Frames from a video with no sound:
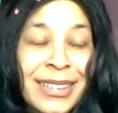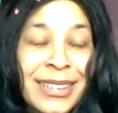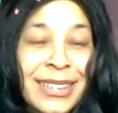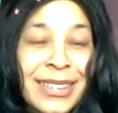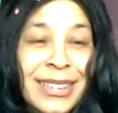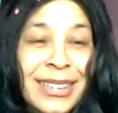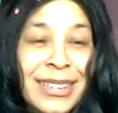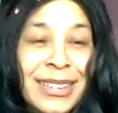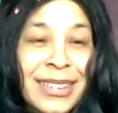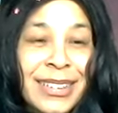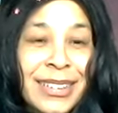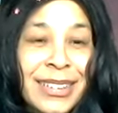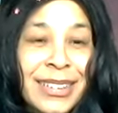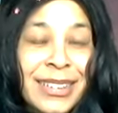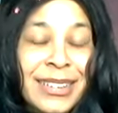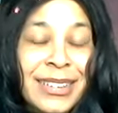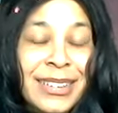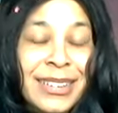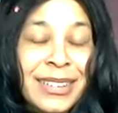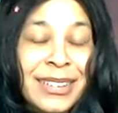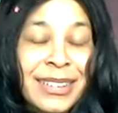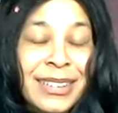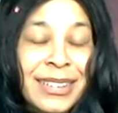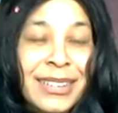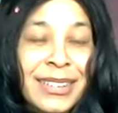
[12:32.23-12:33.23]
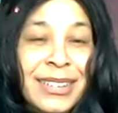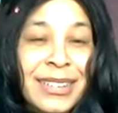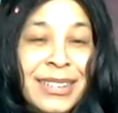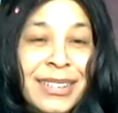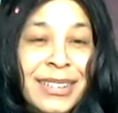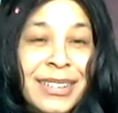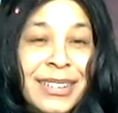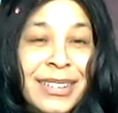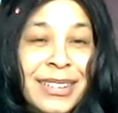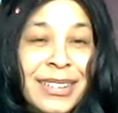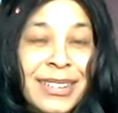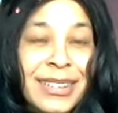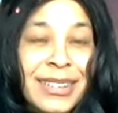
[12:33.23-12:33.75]

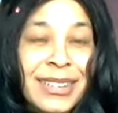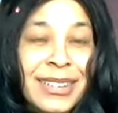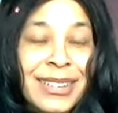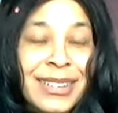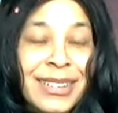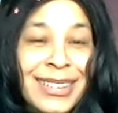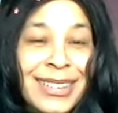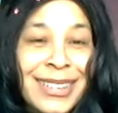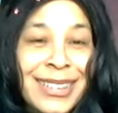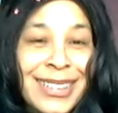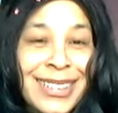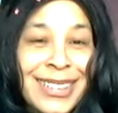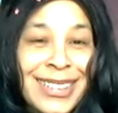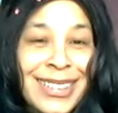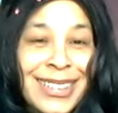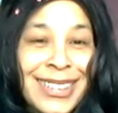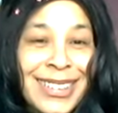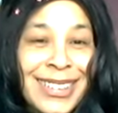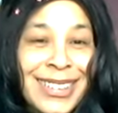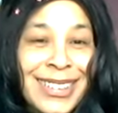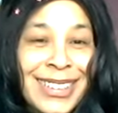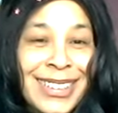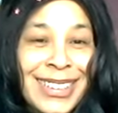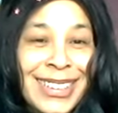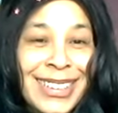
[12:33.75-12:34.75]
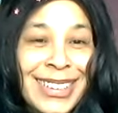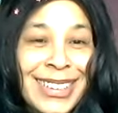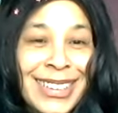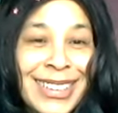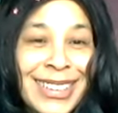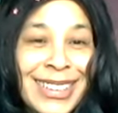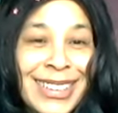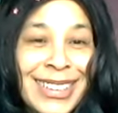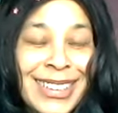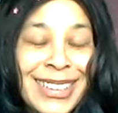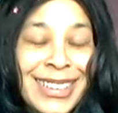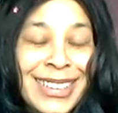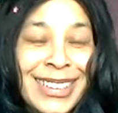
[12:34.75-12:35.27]

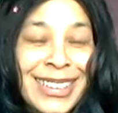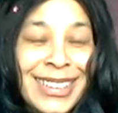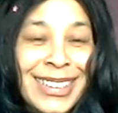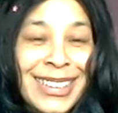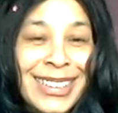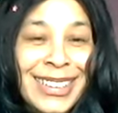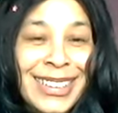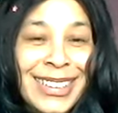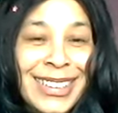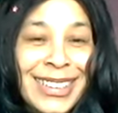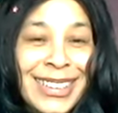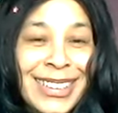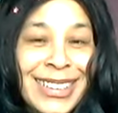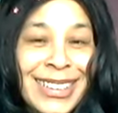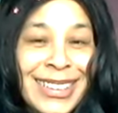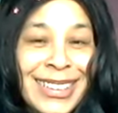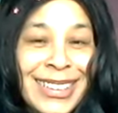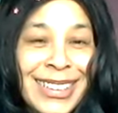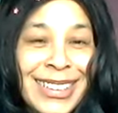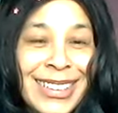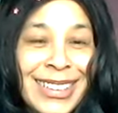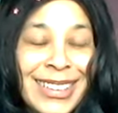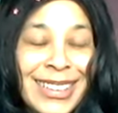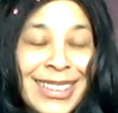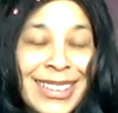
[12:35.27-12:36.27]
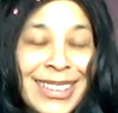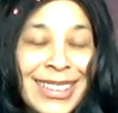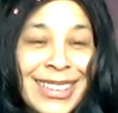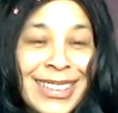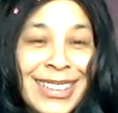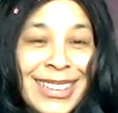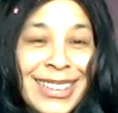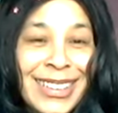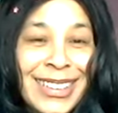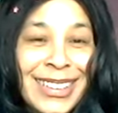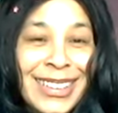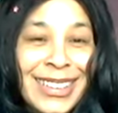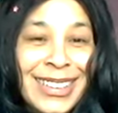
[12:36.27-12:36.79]

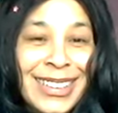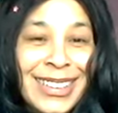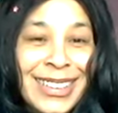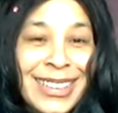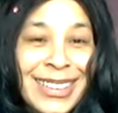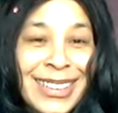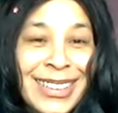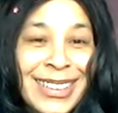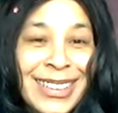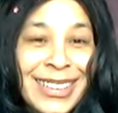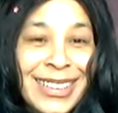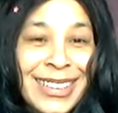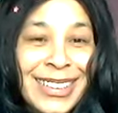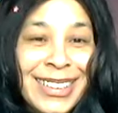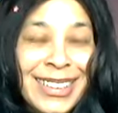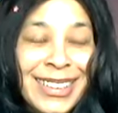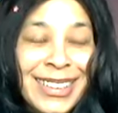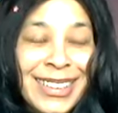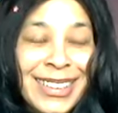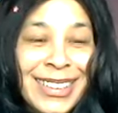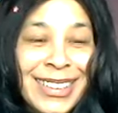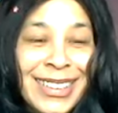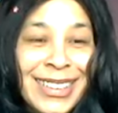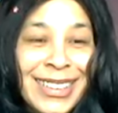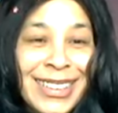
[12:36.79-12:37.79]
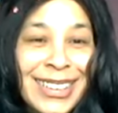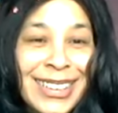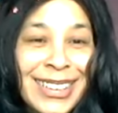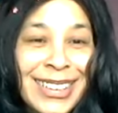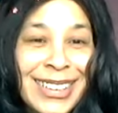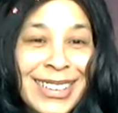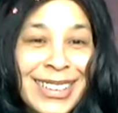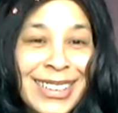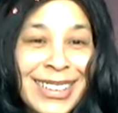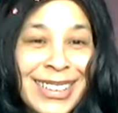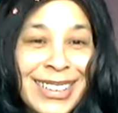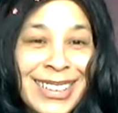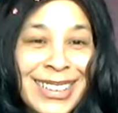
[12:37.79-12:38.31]
The person shown says nothing.